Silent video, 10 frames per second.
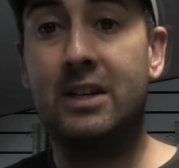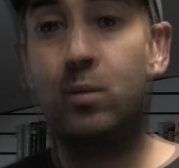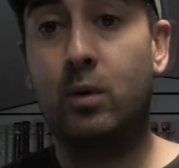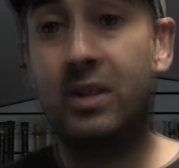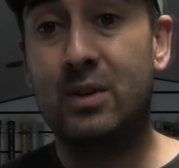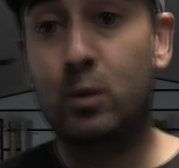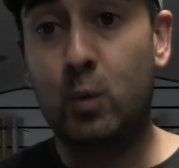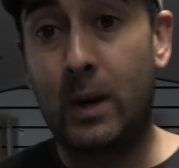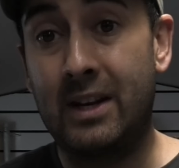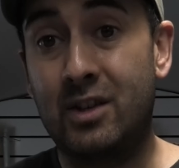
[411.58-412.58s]
this one this one's
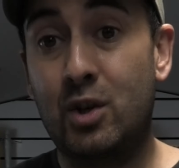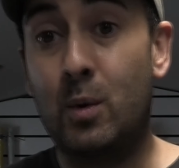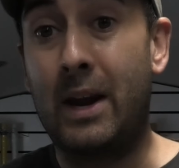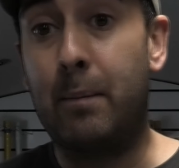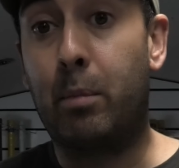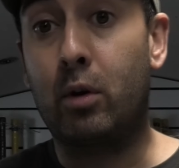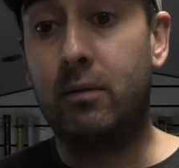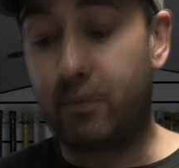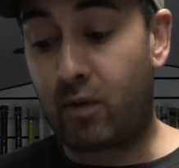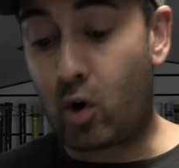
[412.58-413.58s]
weighing at
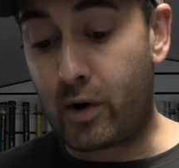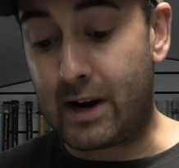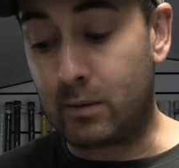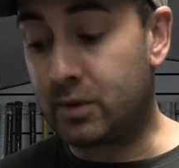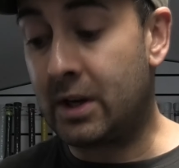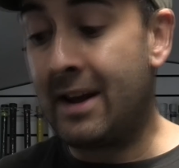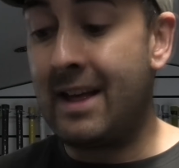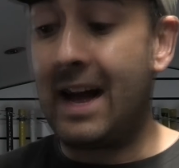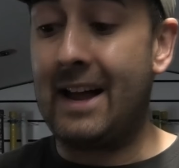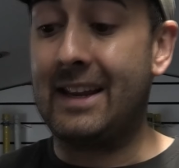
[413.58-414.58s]
28.4 ounce
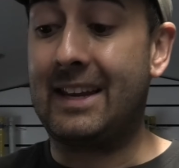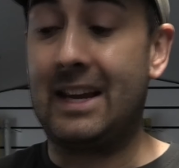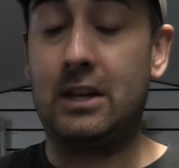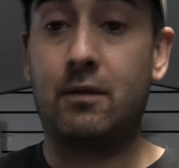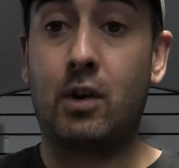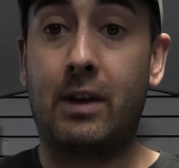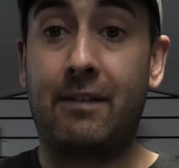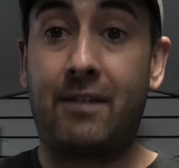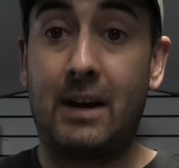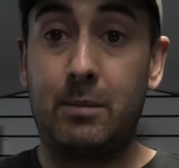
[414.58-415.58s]
and again you've got
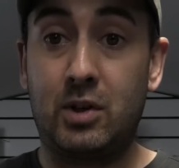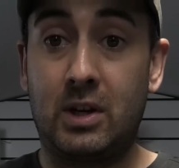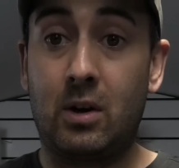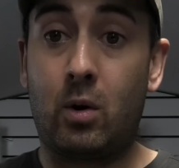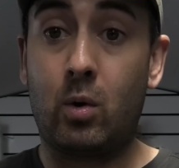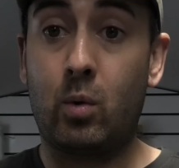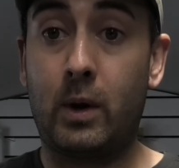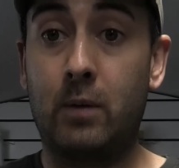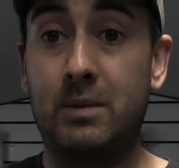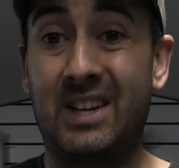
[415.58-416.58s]
that fiber sheet all the
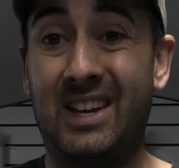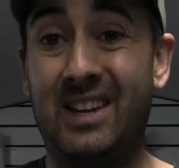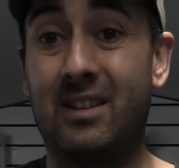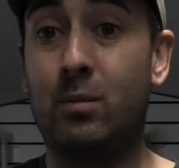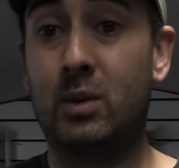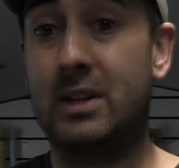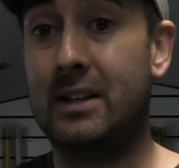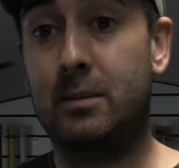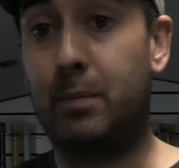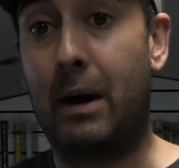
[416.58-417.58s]
way up to here which
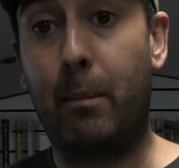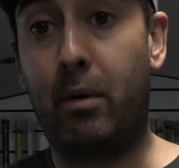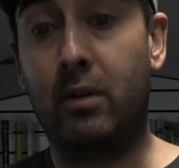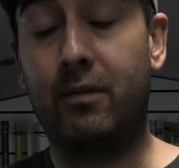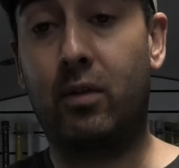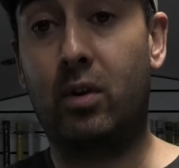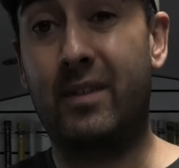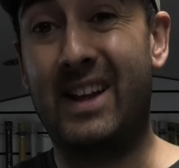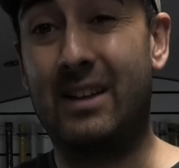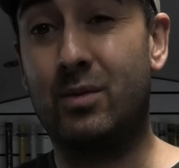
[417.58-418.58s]
adds about 0.4 of
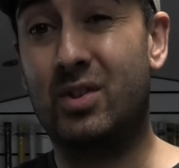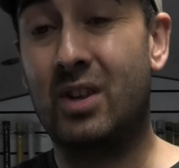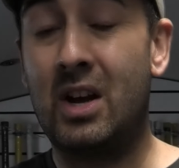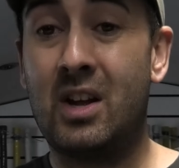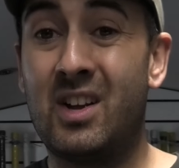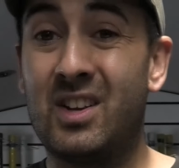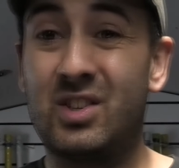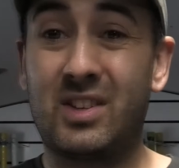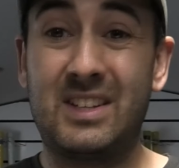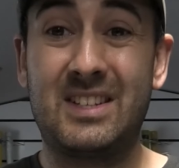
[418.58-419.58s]
an ounce
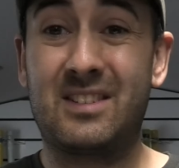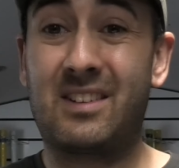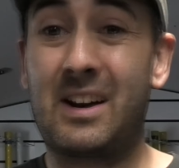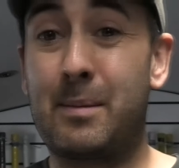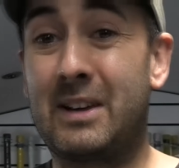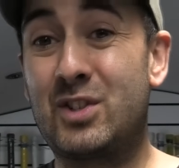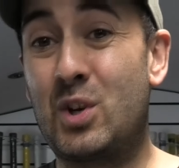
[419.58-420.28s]
so this is around about